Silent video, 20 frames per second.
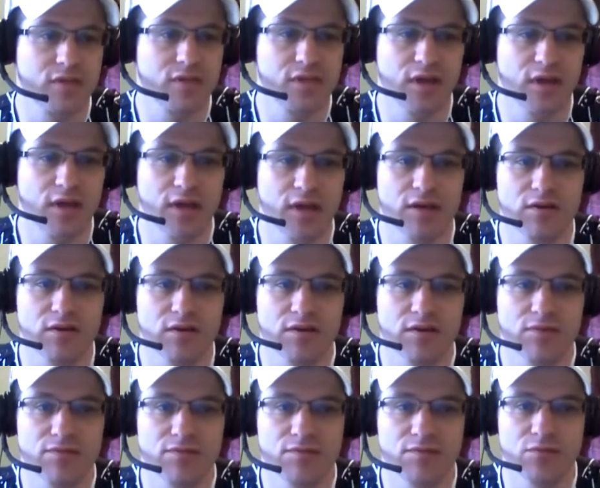yeah,
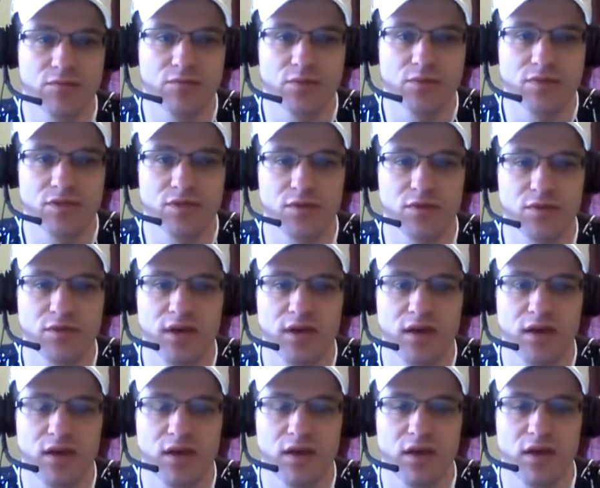we'll just go with
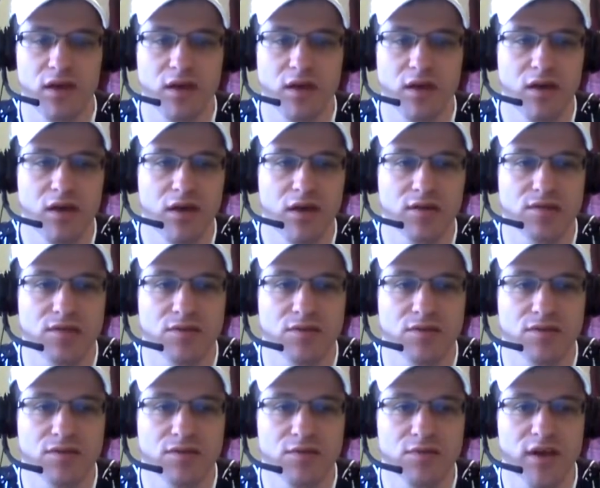that. So
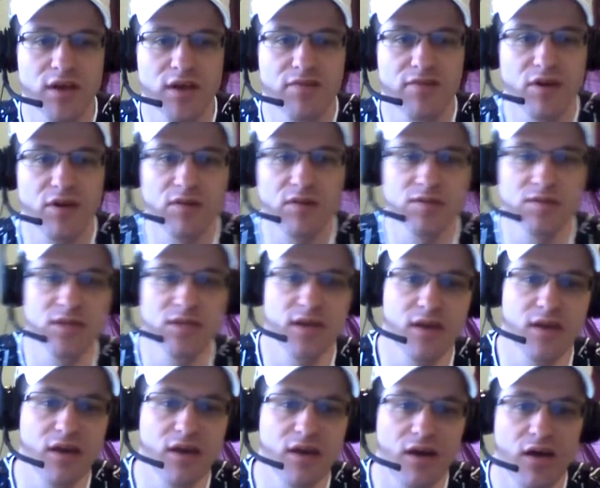assume that if I don't
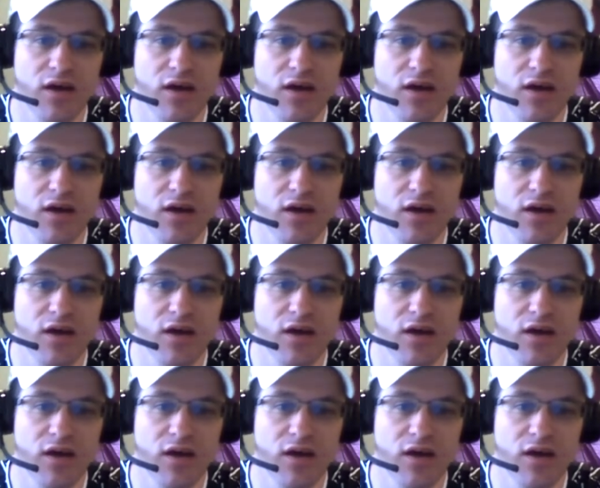say.